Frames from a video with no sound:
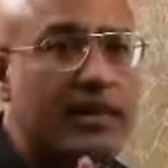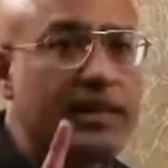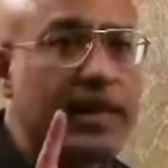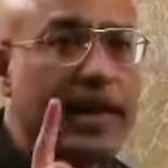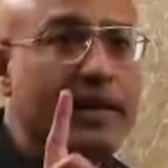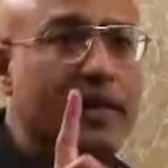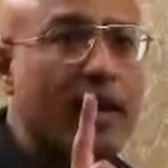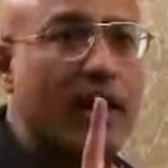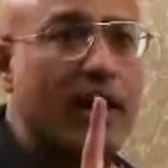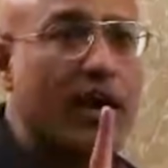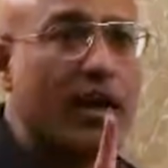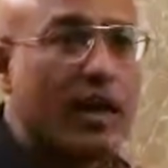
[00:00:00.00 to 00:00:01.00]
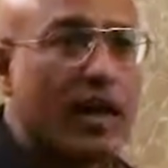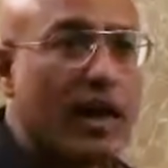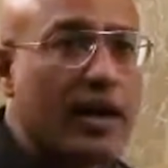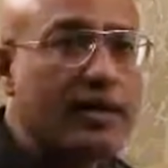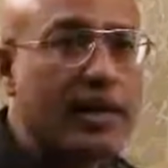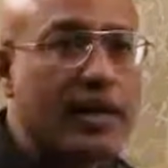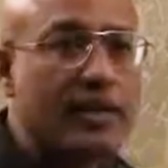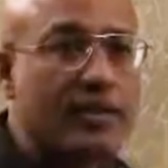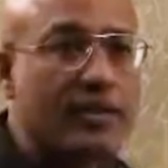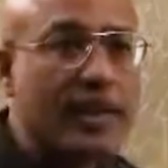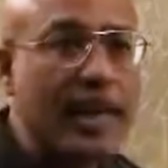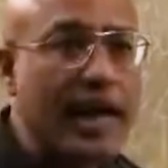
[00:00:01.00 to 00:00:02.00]
Then uh, uh there is
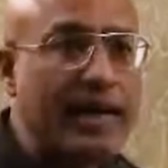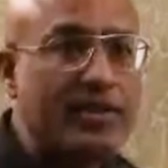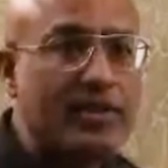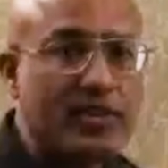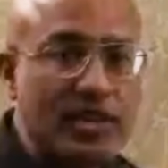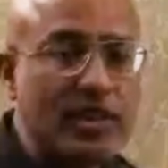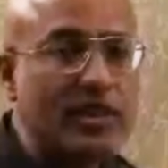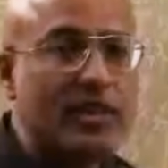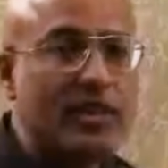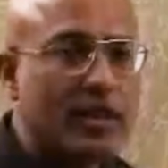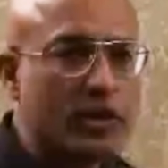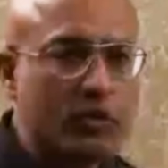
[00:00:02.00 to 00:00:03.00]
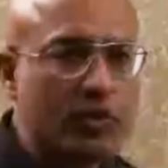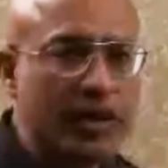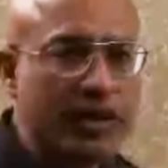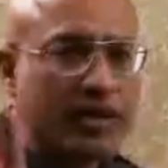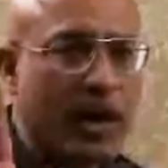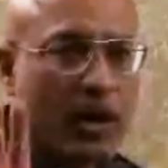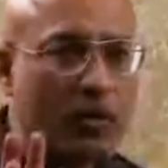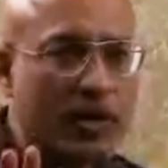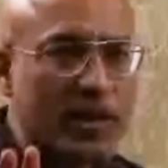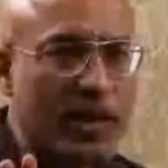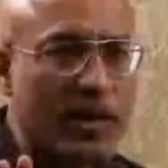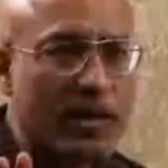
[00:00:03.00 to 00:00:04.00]
clade C spreading all over
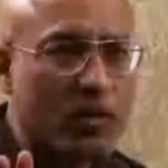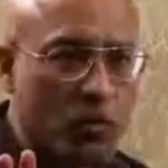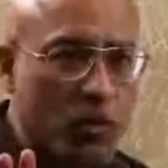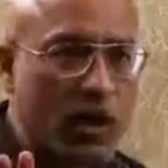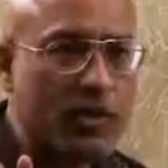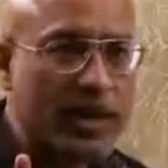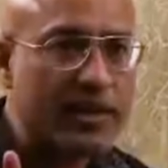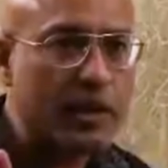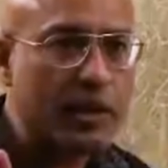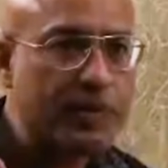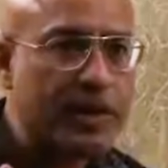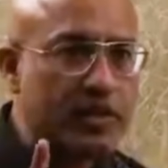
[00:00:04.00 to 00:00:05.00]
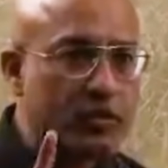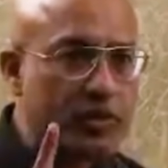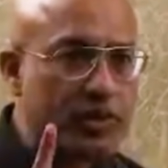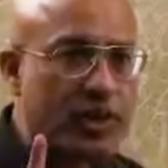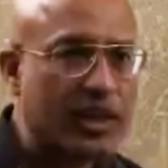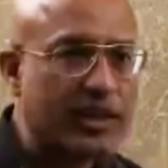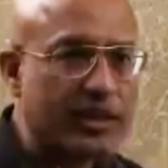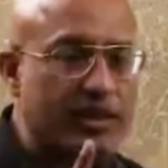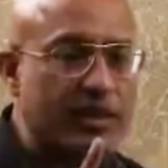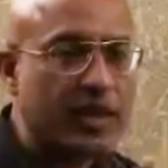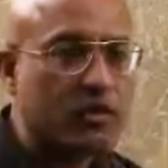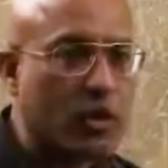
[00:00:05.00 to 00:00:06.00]
the world very rapidly especially in
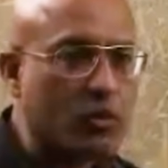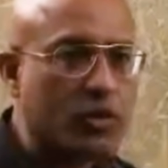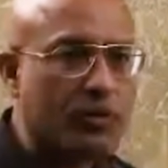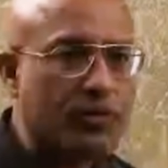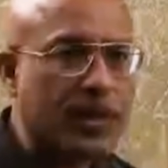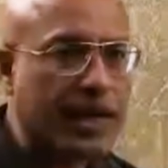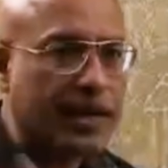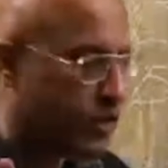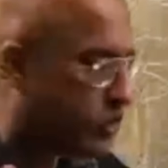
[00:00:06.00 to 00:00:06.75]
India, South Africa and